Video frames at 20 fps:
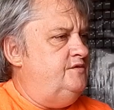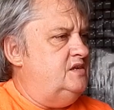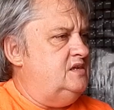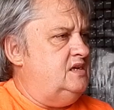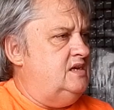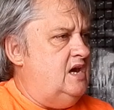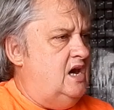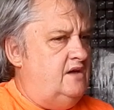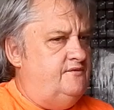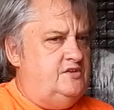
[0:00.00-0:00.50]

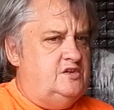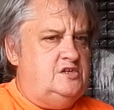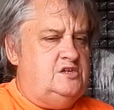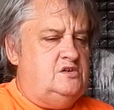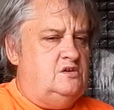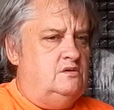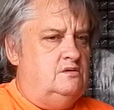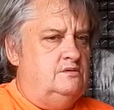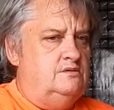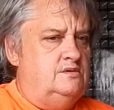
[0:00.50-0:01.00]
cover
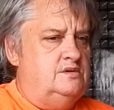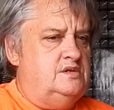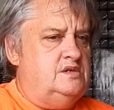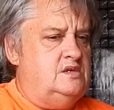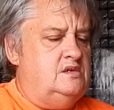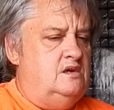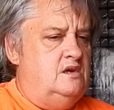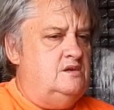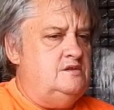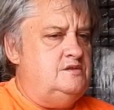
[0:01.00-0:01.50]
songs,
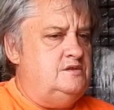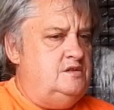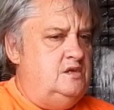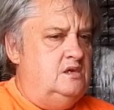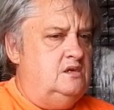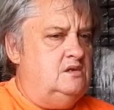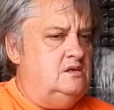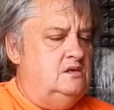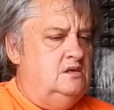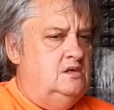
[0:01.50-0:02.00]
I
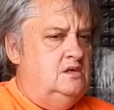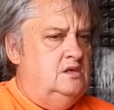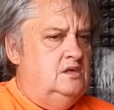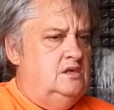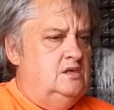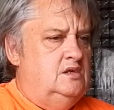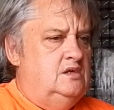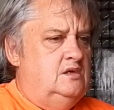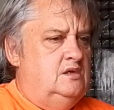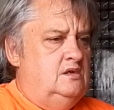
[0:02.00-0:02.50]
think.
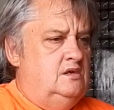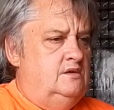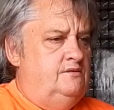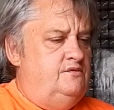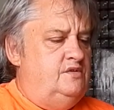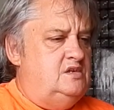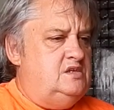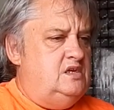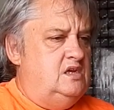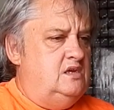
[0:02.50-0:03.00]
If
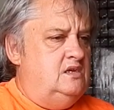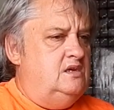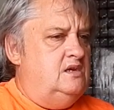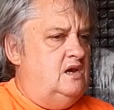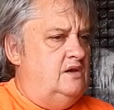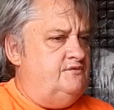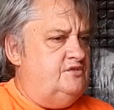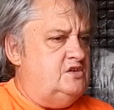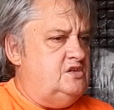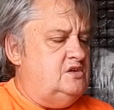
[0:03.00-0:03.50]
you sing
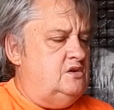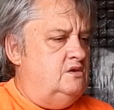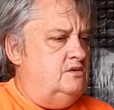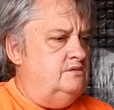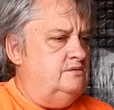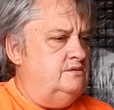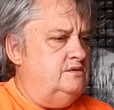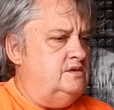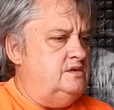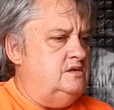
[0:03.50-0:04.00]
cover
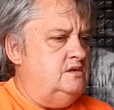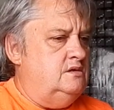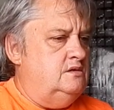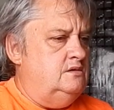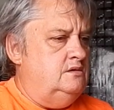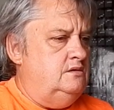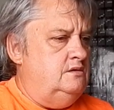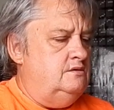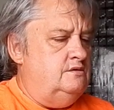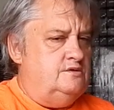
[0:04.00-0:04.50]
songs,
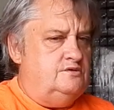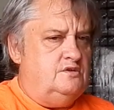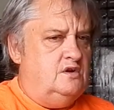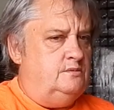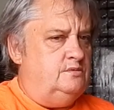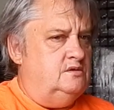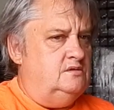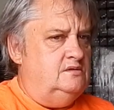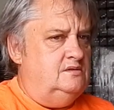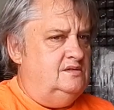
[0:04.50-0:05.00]
you're in
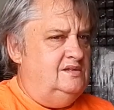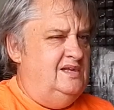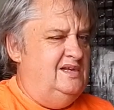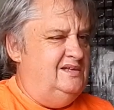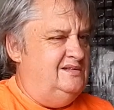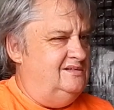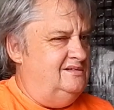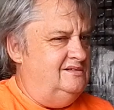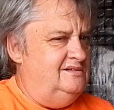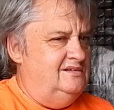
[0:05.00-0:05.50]
trouble.
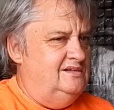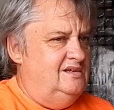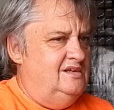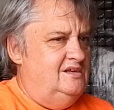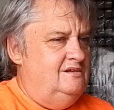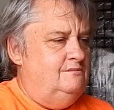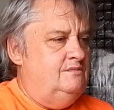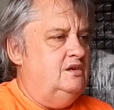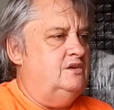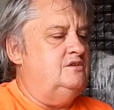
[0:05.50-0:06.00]

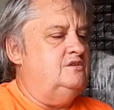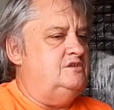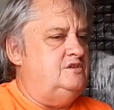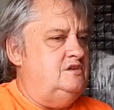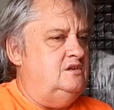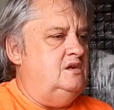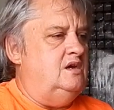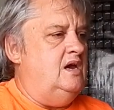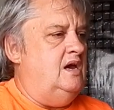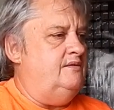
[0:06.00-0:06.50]
Because
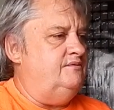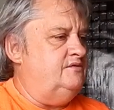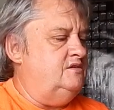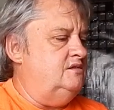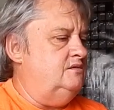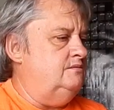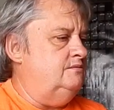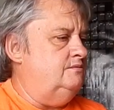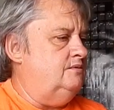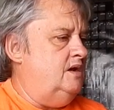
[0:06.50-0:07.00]
you have
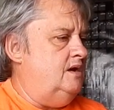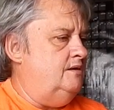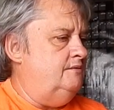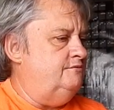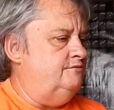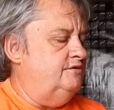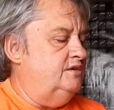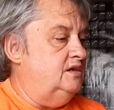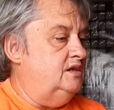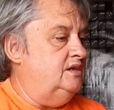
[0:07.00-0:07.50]
to
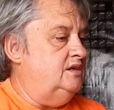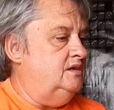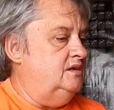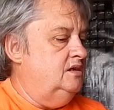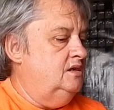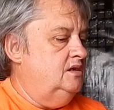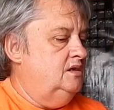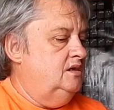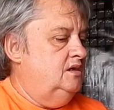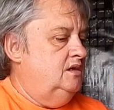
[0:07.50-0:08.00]

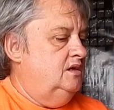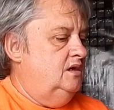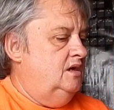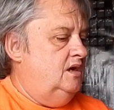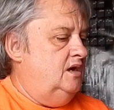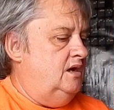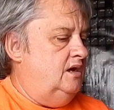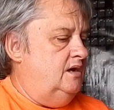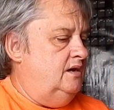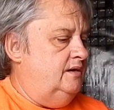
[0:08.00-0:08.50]

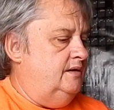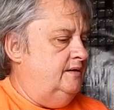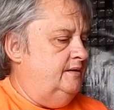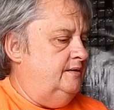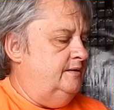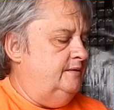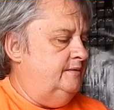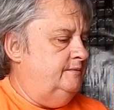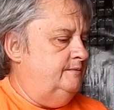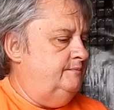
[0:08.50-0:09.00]

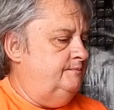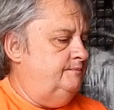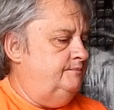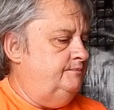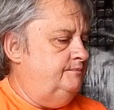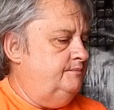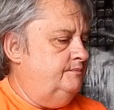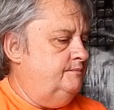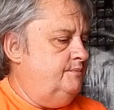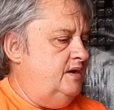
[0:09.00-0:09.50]

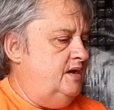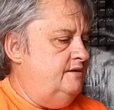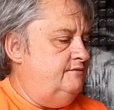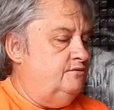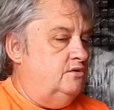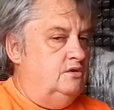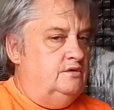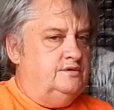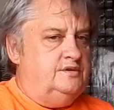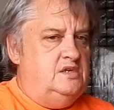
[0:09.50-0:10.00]
pay
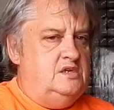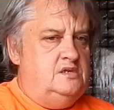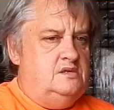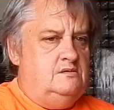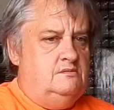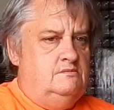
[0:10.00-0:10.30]
royalties,